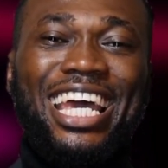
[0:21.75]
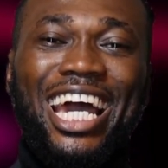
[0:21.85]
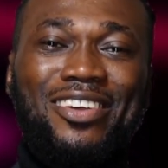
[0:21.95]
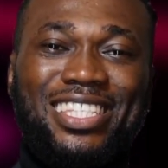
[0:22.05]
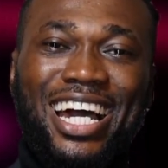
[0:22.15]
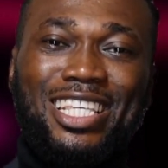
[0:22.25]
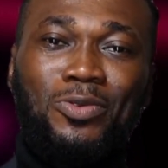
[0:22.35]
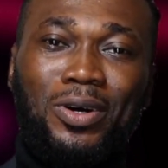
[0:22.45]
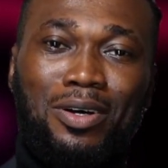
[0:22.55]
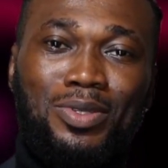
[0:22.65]
Anyways, guys,
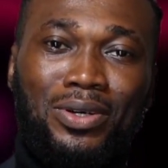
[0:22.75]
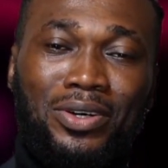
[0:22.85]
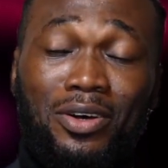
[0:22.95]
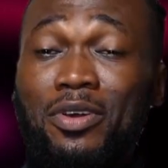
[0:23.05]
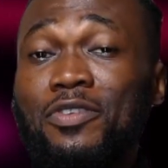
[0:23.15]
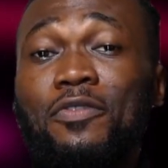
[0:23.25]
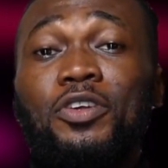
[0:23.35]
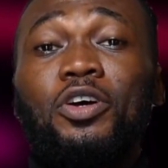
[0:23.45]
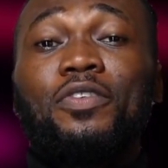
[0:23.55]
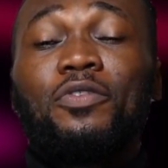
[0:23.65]
welcome to another review
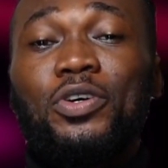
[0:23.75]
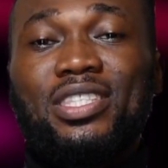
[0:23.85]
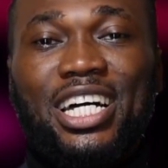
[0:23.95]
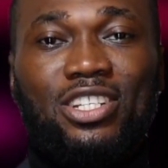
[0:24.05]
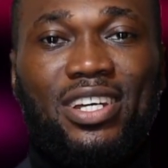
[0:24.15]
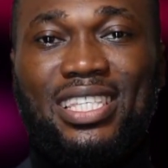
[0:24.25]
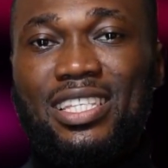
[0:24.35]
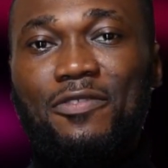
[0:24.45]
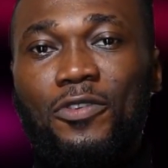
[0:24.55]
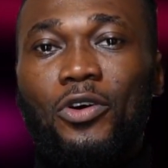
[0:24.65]
video of The Voice Nigeria
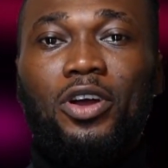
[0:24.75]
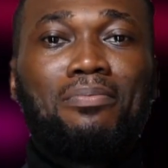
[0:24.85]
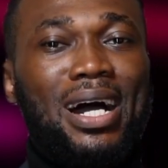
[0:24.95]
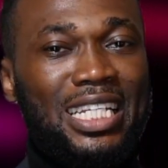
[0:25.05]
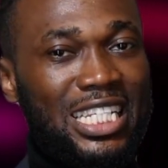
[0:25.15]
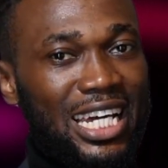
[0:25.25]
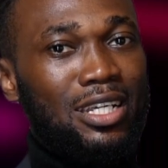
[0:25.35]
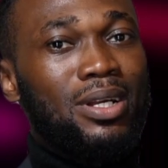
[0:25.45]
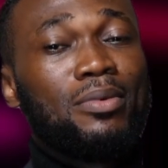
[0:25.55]
season 4 of my channel.